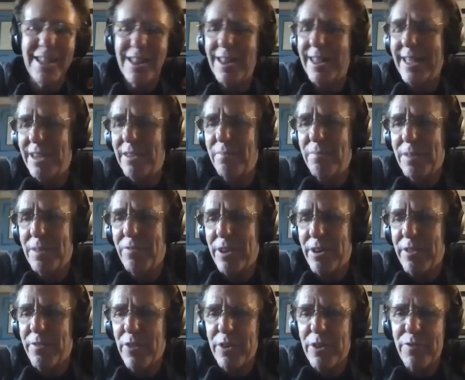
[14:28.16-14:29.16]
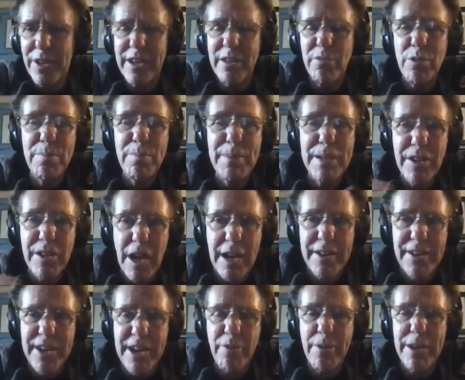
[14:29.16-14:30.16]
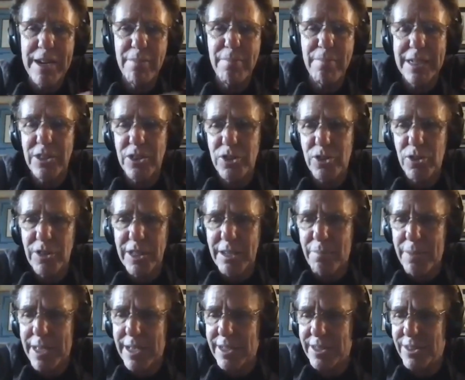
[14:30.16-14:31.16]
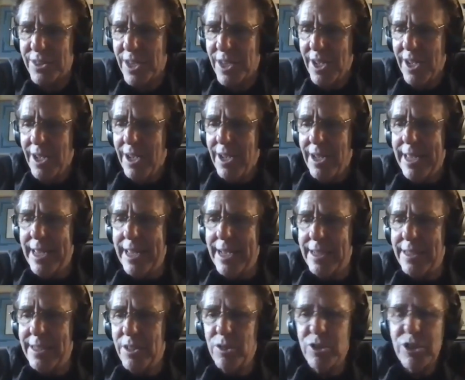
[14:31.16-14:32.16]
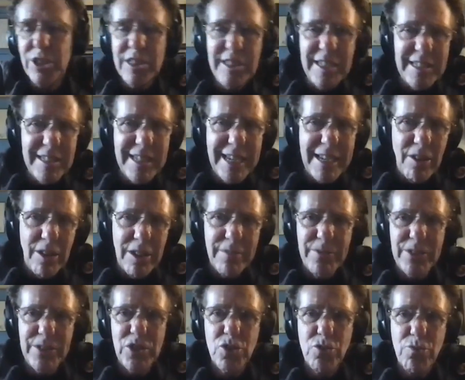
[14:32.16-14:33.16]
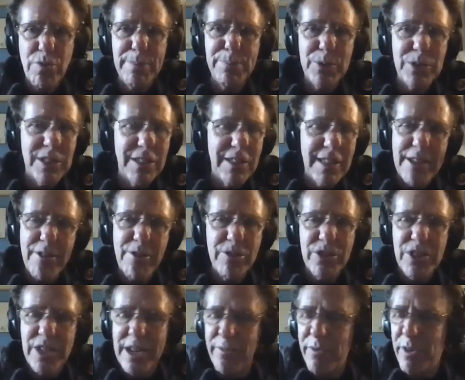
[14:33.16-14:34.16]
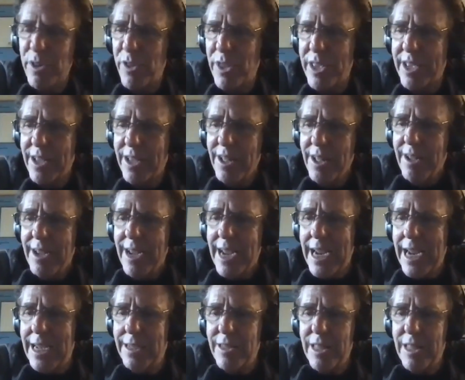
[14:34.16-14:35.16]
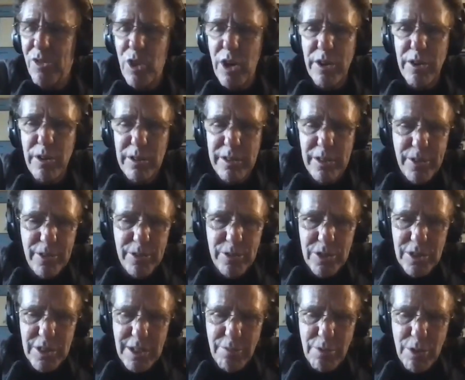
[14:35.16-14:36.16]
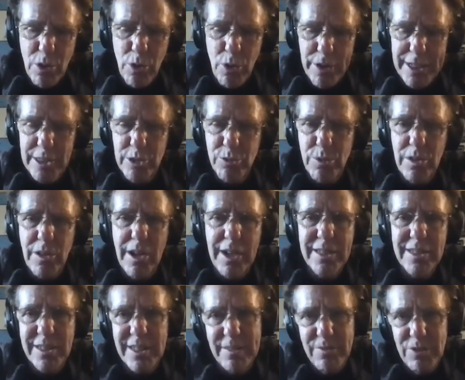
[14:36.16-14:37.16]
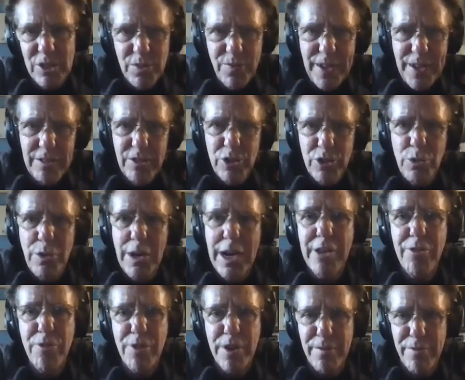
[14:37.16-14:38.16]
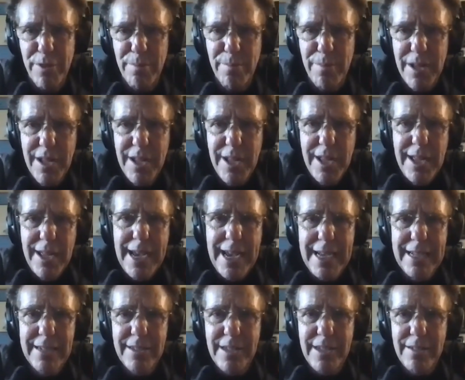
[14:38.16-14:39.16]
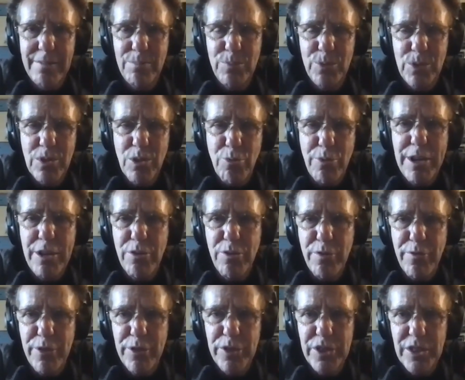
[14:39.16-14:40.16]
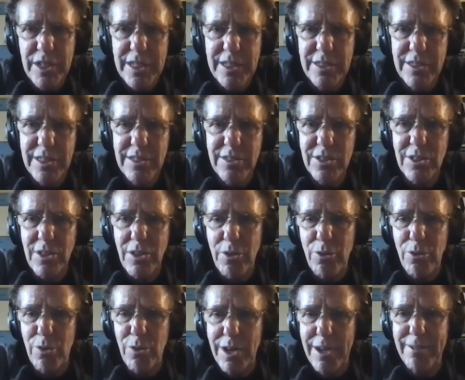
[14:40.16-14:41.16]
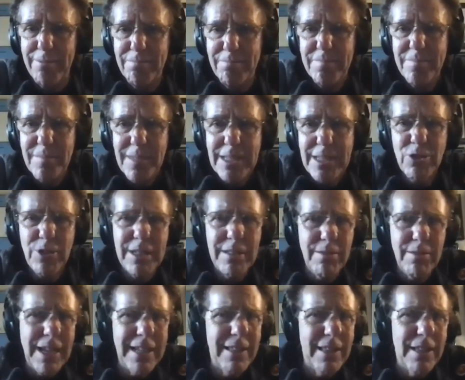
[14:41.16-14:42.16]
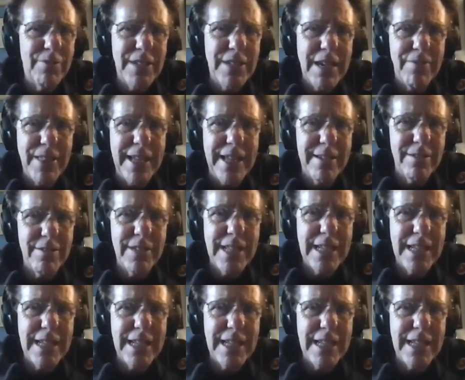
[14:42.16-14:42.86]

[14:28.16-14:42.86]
it'd be very very fun. It would be not narrated by Serling because he uh, used to dictate all of his scripts and letters and everything. And they thought all of those uh, recordings were lost. And they've just found 200 of them at uh, wow. universities, and so uh, so I'd I'd love to have that that